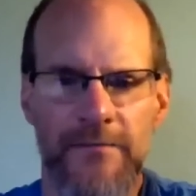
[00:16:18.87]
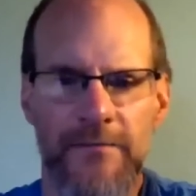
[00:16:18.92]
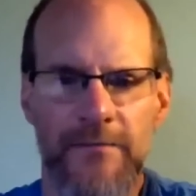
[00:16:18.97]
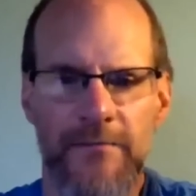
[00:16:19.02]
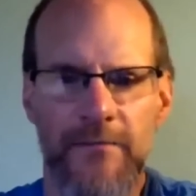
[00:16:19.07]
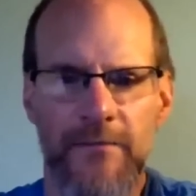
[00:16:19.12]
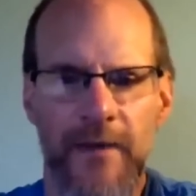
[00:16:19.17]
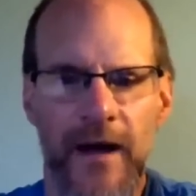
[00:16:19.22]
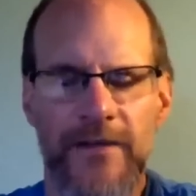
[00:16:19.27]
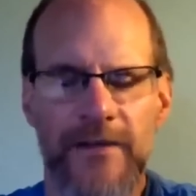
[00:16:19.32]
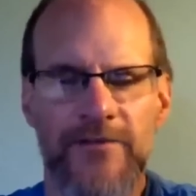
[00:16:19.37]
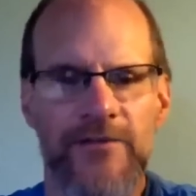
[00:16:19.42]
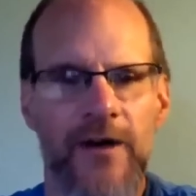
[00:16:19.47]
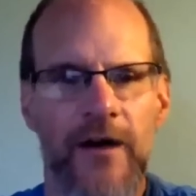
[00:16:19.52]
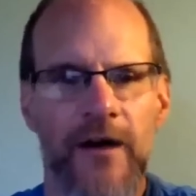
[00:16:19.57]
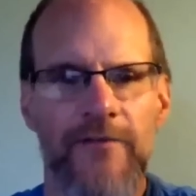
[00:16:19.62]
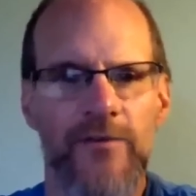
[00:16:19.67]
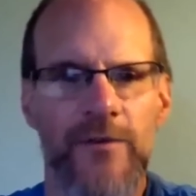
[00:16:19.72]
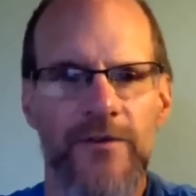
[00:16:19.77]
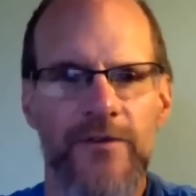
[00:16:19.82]
my
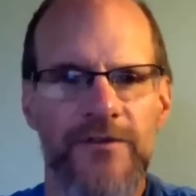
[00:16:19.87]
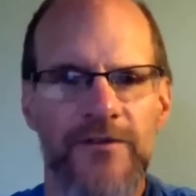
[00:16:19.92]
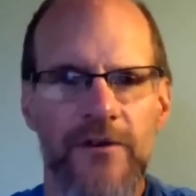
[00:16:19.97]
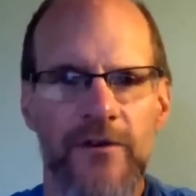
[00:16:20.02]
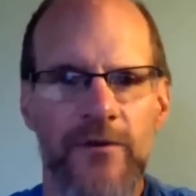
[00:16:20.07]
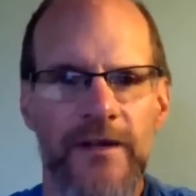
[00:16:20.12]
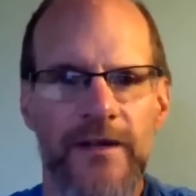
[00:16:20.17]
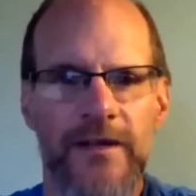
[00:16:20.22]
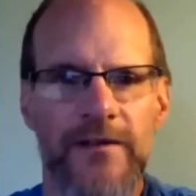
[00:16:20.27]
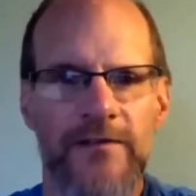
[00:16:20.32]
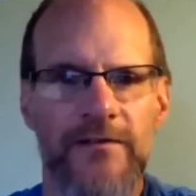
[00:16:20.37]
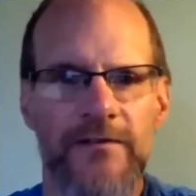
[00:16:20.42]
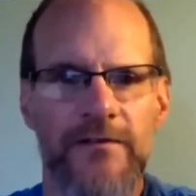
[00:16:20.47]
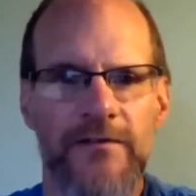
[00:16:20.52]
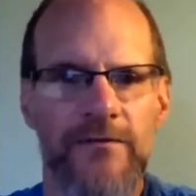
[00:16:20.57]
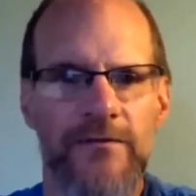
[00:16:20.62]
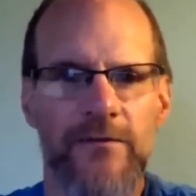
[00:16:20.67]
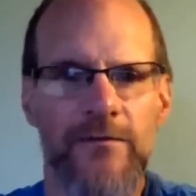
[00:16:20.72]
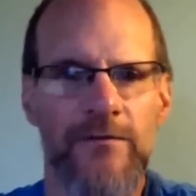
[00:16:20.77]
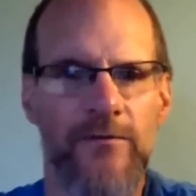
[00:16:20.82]
software still reads
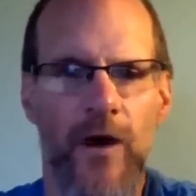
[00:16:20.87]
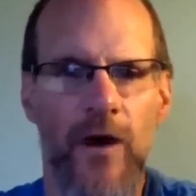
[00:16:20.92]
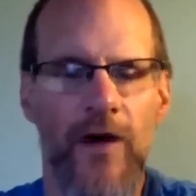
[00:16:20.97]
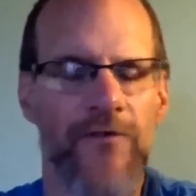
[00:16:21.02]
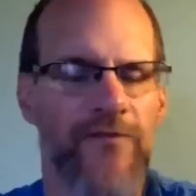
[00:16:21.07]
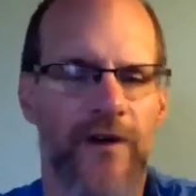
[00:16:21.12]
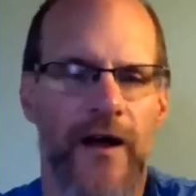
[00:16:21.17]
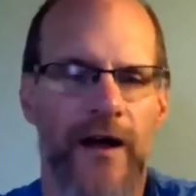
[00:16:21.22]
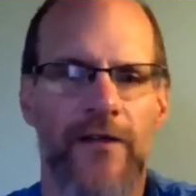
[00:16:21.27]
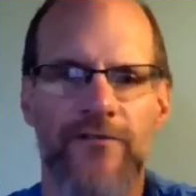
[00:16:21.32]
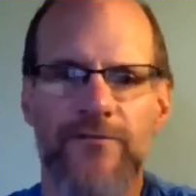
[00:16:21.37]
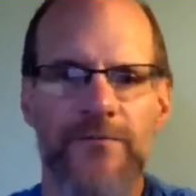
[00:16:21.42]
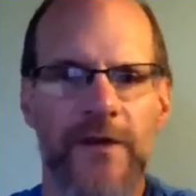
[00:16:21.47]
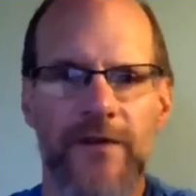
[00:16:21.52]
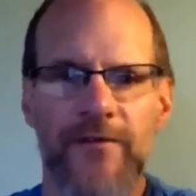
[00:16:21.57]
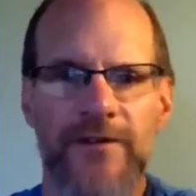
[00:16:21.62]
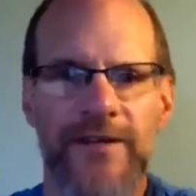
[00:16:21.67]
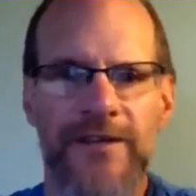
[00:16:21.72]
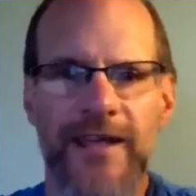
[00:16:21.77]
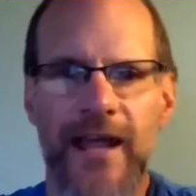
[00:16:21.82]
raw files from
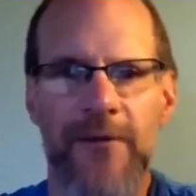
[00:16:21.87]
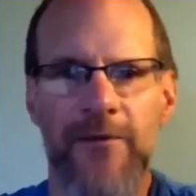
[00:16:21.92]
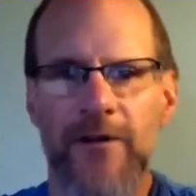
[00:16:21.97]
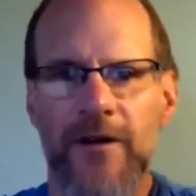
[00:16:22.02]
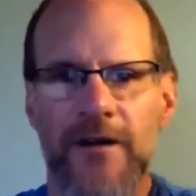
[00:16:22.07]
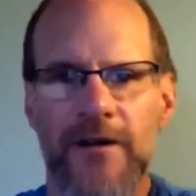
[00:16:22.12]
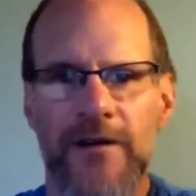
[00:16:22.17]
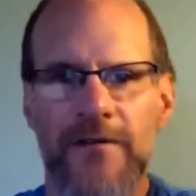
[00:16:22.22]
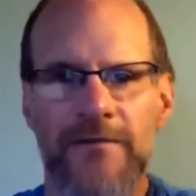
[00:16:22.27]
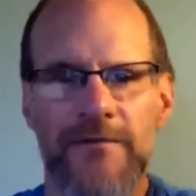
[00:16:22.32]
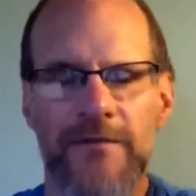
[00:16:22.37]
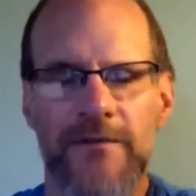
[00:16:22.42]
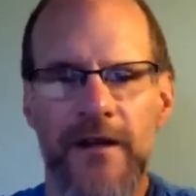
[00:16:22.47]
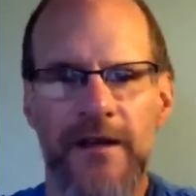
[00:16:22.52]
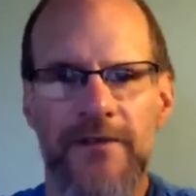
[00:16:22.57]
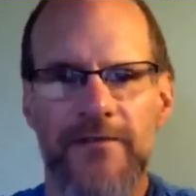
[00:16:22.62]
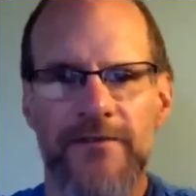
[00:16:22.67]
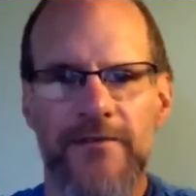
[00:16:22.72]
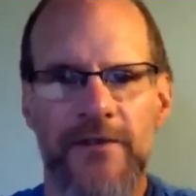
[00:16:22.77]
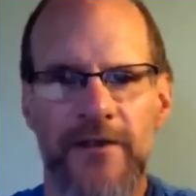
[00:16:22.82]
every camera that
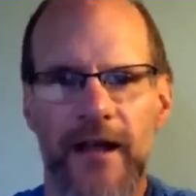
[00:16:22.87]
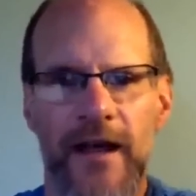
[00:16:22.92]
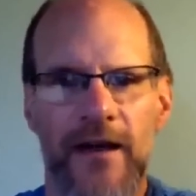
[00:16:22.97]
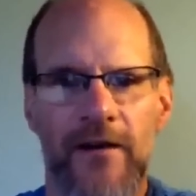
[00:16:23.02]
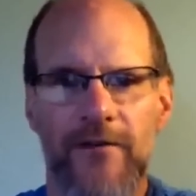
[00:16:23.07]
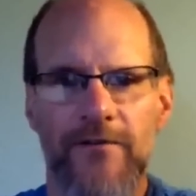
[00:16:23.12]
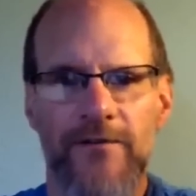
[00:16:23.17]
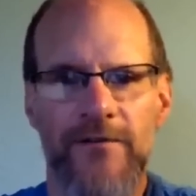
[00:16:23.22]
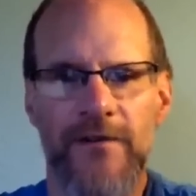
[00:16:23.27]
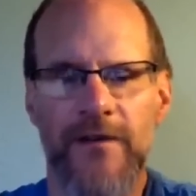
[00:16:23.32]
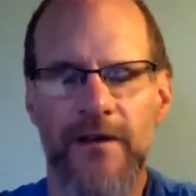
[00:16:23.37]
I still have.